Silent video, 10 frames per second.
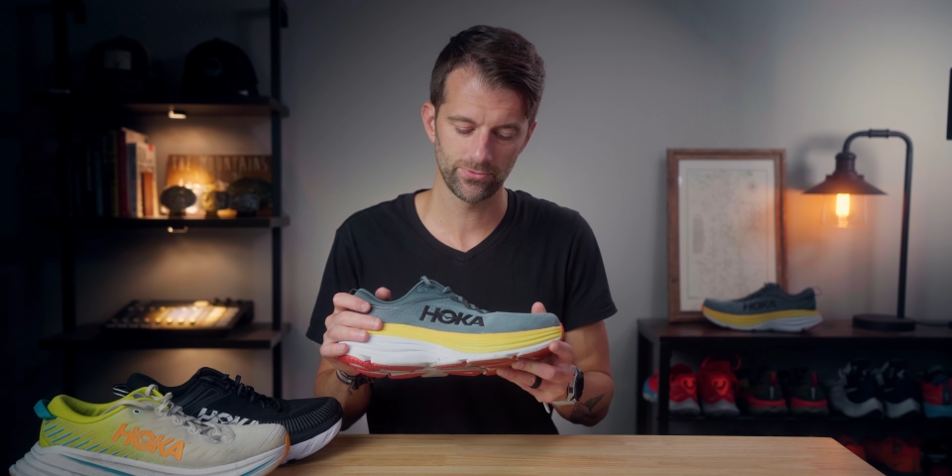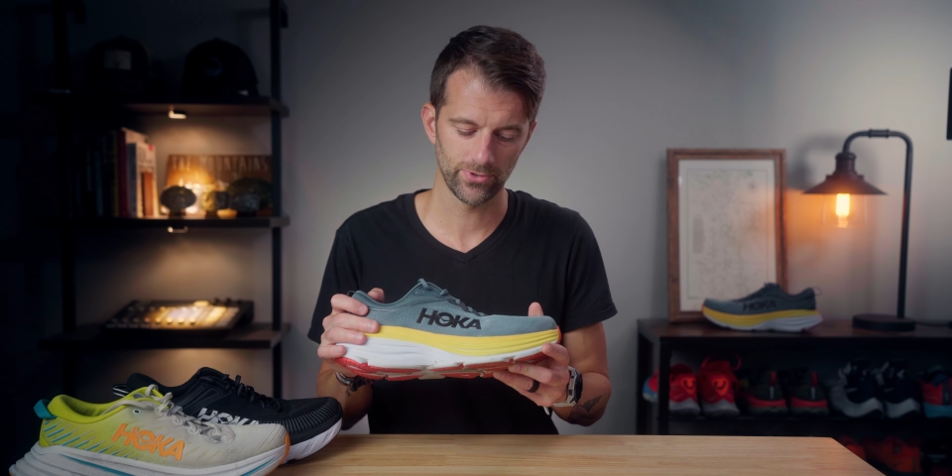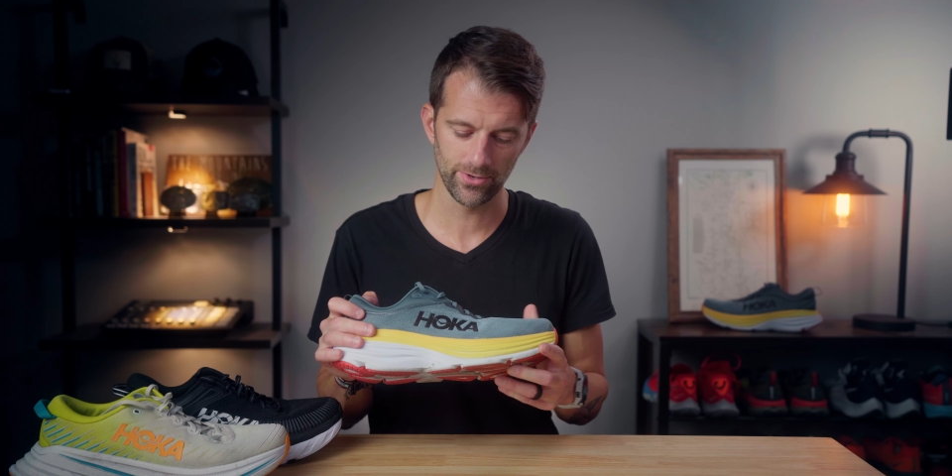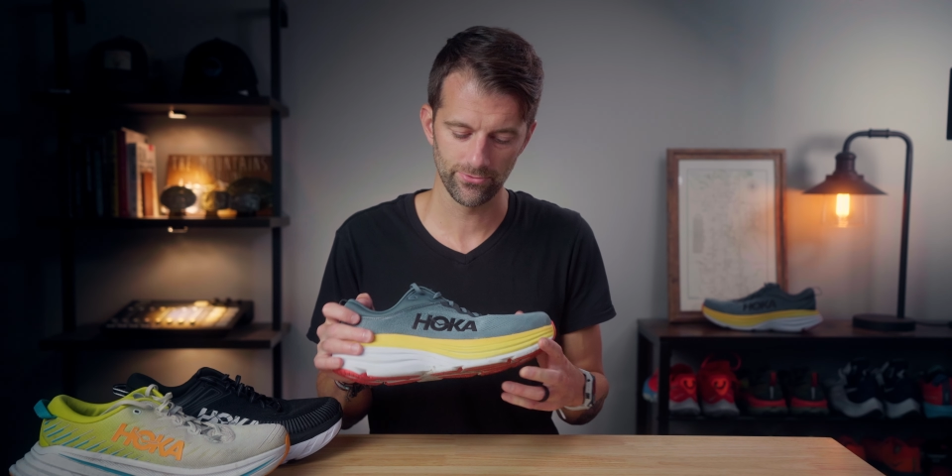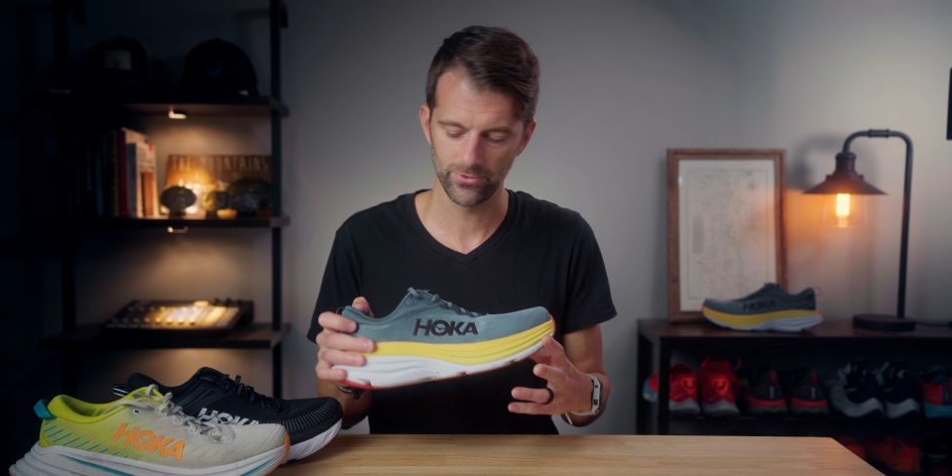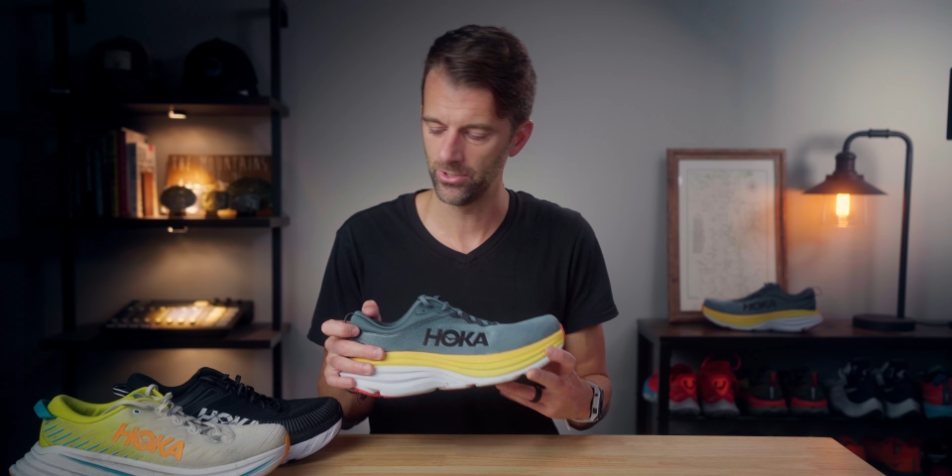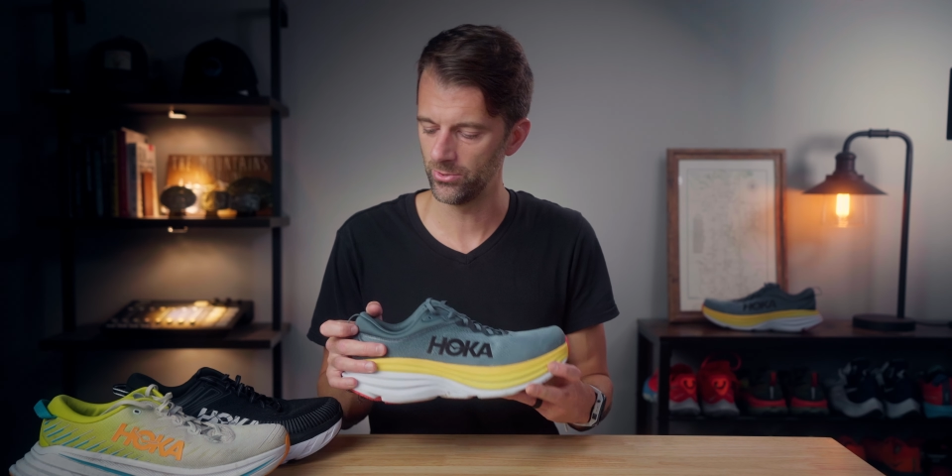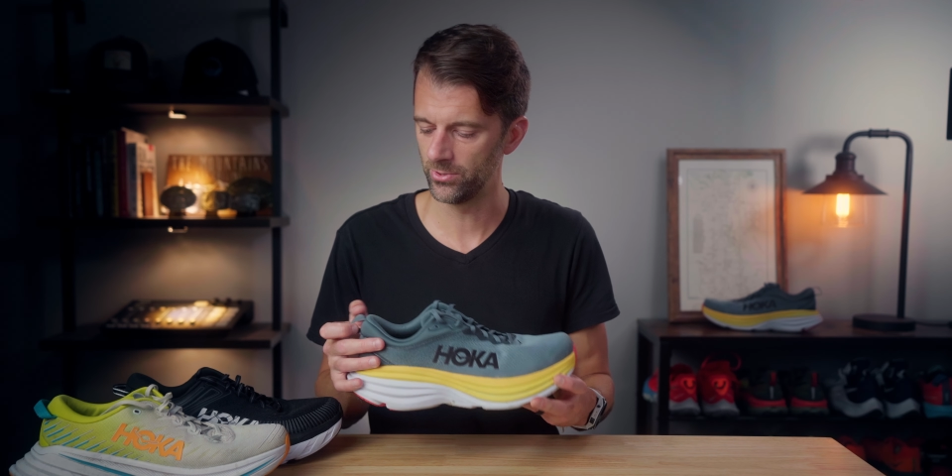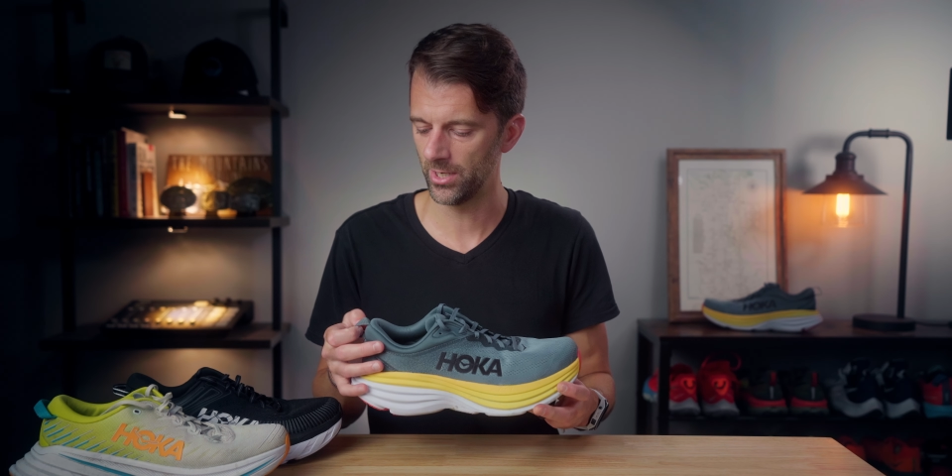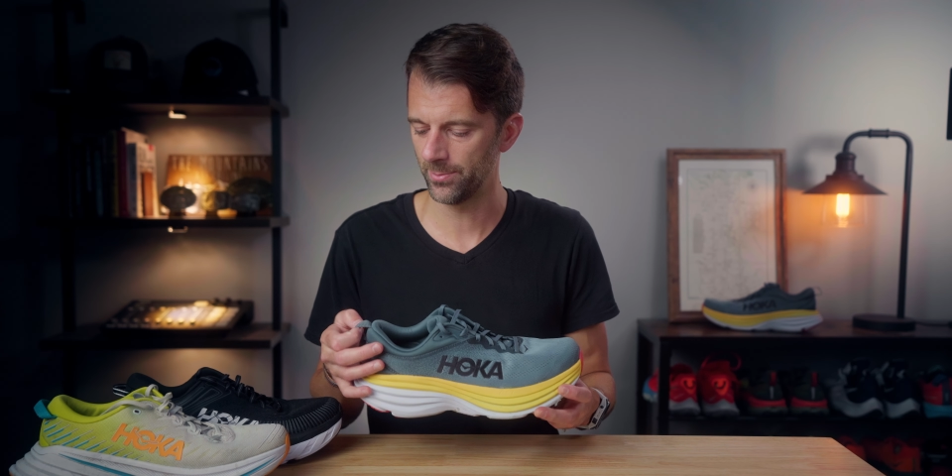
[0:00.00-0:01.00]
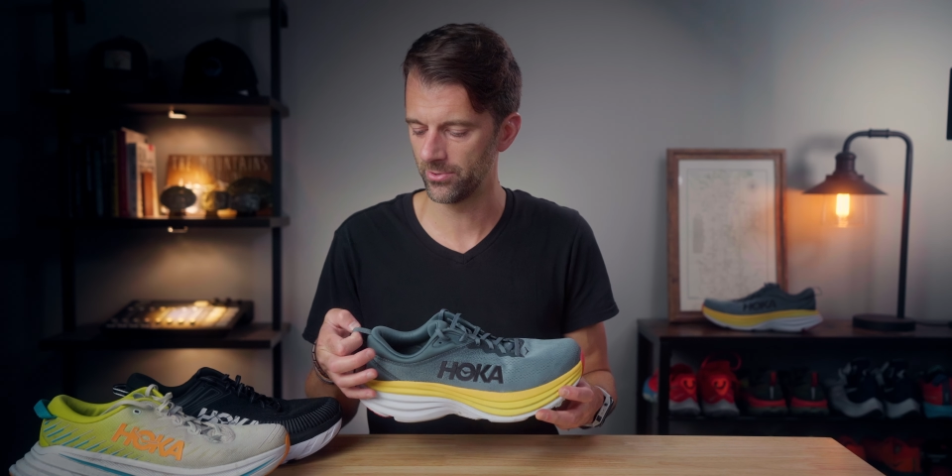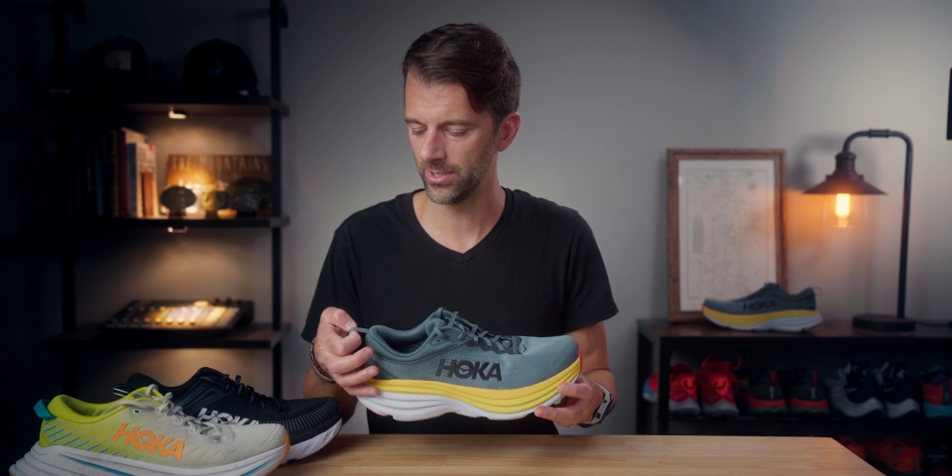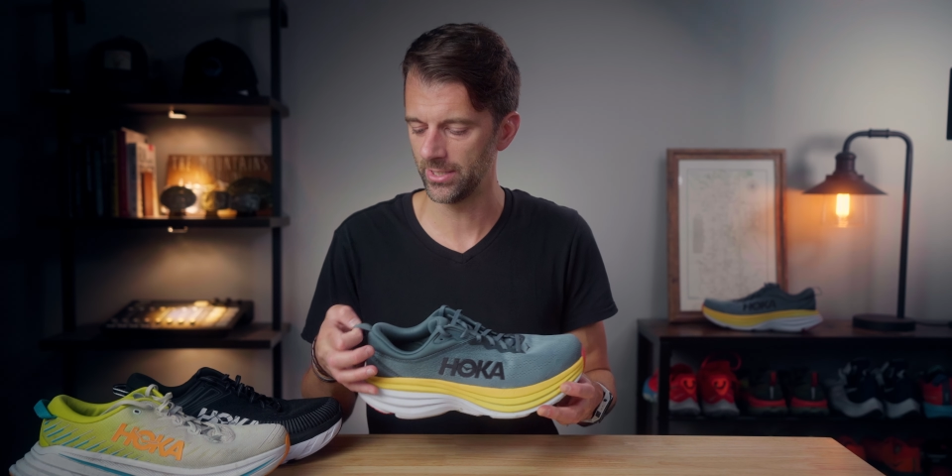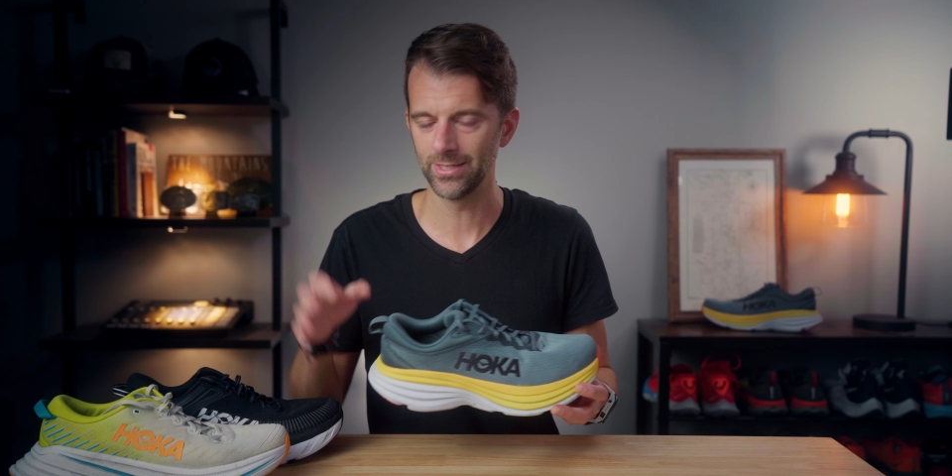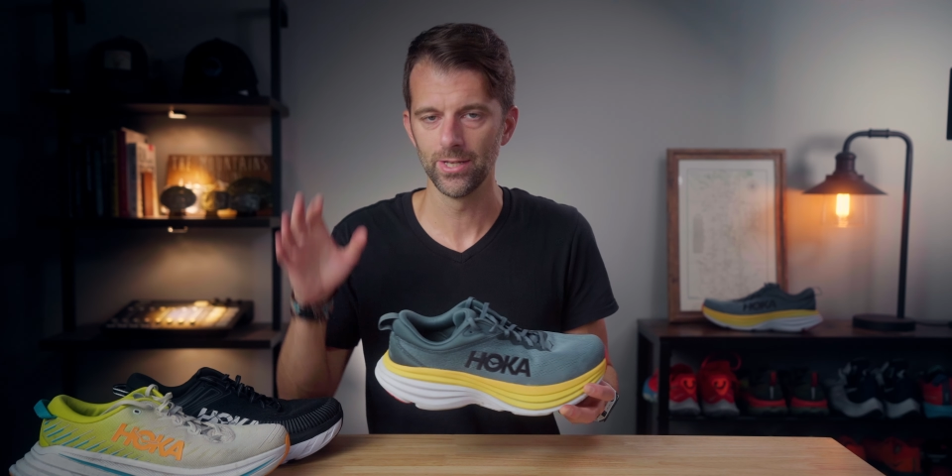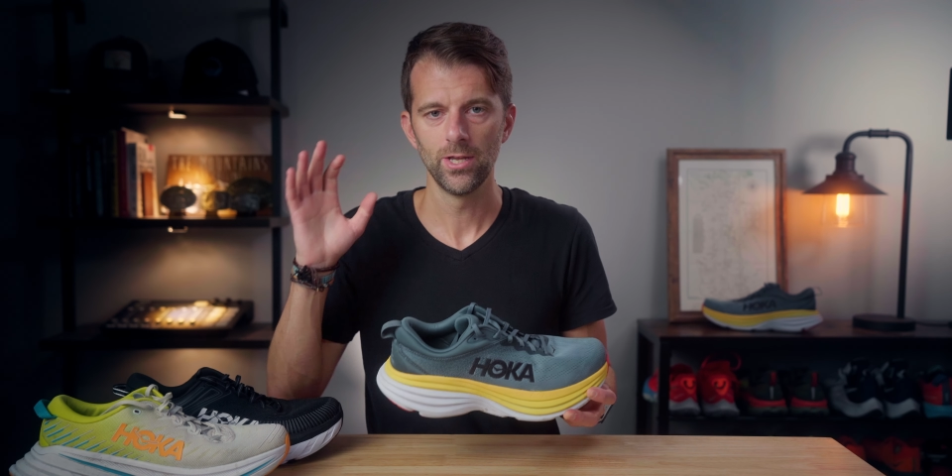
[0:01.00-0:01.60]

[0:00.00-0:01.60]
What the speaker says: fine for you, the upgraded